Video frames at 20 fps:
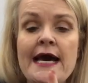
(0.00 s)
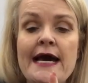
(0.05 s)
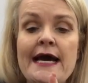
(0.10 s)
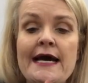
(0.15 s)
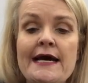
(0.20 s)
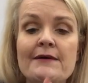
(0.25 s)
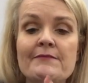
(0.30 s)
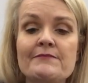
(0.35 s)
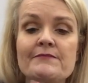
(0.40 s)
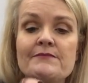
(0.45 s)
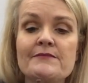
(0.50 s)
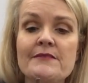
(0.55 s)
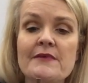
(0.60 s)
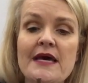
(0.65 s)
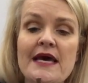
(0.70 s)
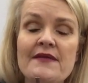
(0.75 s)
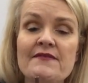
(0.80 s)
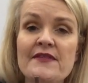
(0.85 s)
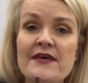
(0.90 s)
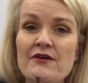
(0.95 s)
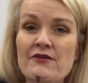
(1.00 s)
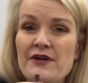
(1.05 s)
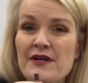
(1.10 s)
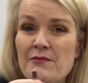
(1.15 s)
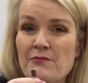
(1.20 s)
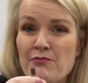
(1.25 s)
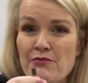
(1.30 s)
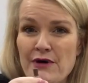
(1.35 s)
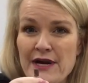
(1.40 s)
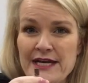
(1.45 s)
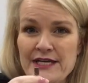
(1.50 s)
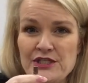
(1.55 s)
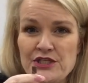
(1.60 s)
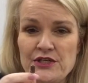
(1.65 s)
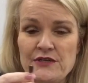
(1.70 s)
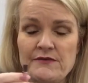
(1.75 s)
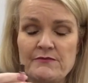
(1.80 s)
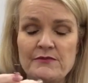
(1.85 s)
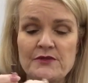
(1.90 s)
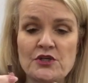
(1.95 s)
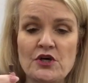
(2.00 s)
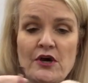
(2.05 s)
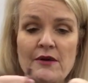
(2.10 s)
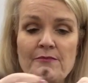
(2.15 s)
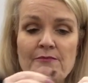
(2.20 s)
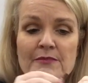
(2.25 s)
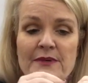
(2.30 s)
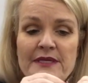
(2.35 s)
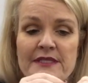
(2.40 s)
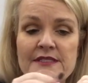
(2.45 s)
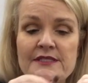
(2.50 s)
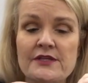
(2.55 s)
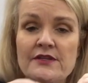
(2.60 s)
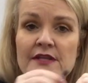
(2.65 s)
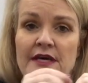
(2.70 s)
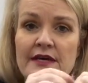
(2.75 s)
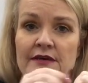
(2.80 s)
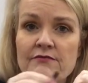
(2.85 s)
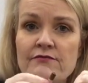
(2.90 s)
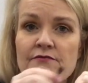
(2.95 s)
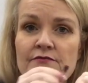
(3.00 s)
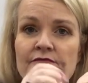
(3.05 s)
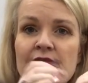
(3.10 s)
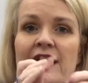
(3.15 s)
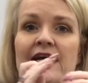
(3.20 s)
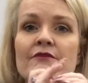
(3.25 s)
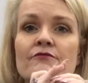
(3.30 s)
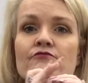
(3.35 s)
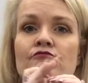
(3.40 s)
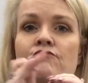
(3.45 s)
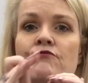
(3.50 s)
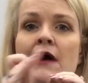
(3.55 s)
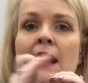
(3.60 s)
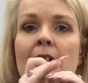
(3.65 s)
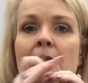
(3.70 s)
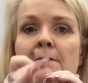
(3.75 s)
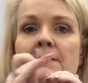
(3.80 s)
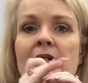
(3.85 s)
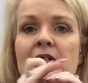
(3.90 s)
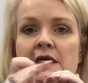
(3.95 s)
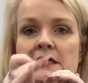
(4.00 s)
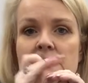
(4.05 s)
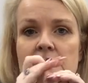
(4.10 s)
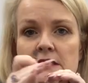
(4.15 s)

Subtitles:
and they're an abrasion type bit, so they rub